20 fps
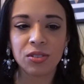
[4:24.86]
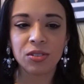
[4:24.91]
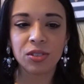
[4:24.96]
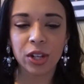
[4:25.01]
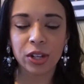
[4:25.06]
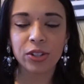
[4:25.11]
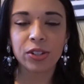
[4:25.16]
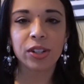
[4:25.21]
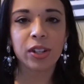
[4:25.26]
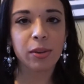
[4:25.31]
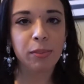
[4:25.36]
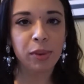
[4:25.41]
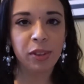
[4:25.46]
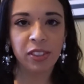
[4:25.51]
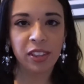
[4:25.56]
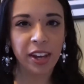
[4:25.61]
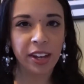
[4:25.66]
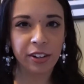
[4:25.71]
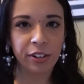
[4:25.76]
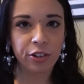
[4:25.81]
doesn't give me
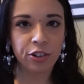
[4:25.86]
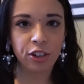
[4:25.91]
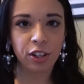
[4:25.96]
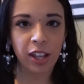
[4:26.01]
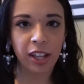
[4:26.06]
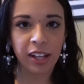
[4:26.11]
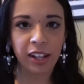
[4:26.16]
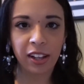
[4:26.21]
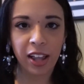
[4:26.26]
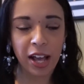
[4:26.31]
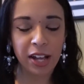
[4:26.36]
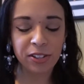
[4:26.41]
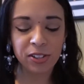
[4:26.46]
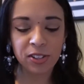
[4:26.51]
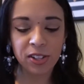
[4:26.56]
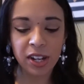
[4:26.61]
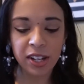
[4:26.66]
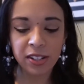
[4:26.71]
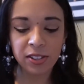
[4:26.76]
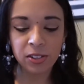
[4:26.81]
the energy like
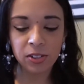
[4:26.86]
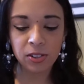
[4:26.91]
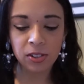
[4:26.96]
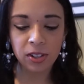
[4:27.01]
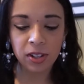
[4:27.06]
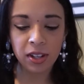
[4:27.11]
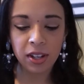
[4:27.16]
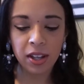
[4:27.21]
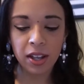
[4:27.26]
class does.